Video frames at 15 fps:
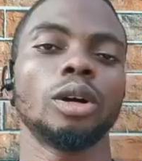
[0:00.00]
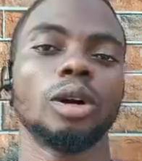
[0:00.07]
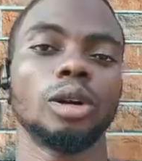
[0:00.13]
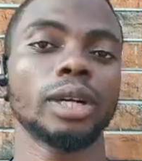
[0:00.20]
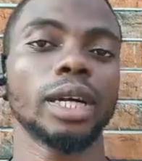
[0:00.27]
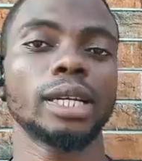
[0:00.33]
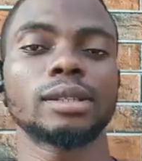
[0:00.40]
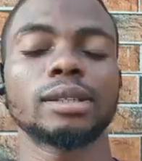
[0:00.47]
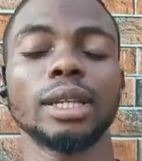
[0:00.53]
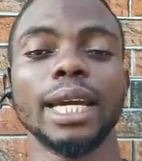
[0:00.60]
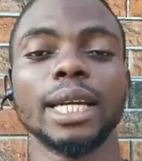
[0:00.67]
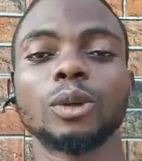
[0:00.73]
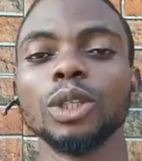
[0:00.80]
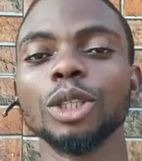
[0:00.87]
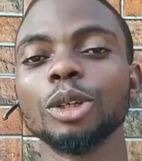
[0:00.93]
All right,
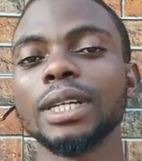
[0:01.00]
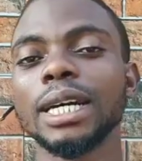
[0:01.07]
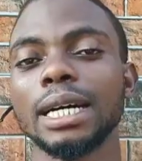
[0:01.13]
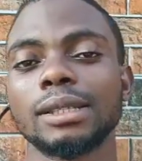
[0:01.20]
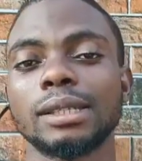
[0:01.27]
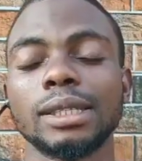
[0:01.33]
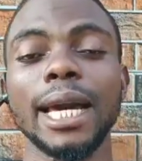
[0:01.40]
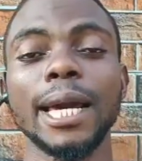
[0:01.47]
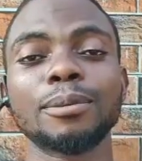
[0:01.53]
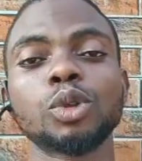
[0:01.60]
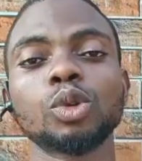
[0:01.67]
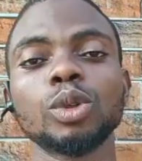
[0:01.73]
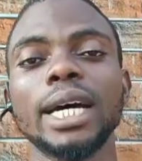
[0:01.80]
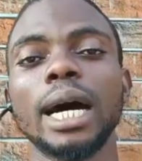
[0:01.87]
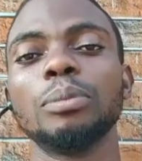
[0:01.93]
like we know that type
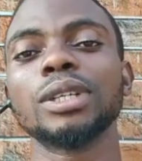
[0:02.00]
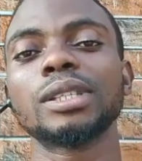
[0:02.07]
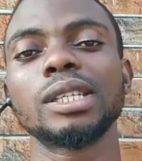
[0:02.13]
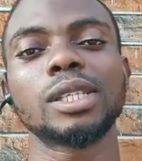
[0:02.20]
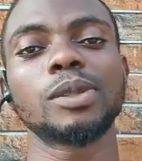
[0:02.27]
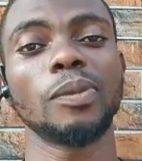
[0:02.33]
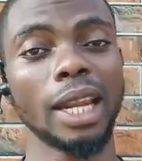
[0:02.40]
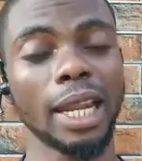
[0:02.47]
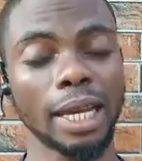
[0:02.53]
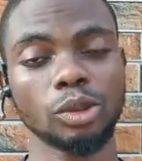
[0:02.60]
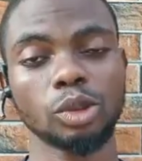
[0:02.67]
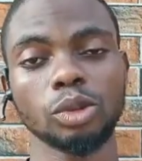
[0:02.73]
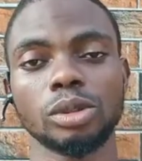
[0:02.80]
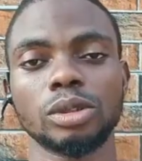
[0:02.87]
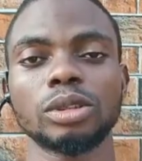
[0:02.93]
2 diabetes
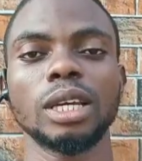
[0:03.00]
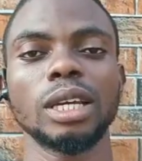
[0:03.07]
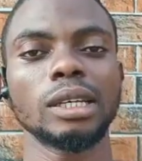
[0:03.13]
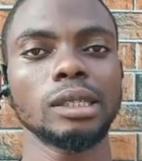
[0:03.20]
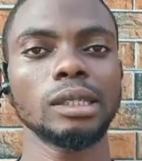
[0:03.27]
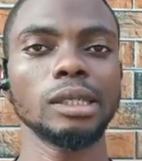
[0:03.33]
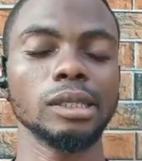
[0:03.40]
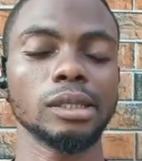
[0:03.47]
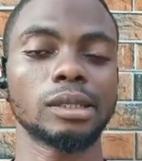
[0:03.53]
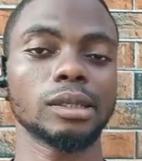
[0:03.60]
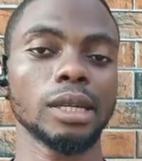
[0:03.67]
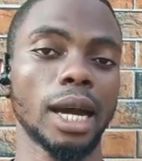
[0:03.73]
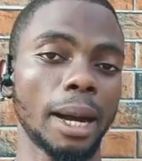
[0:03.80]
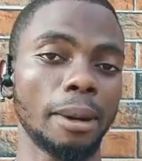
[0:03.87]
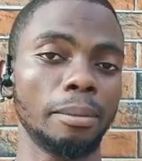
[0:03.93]
mellitus is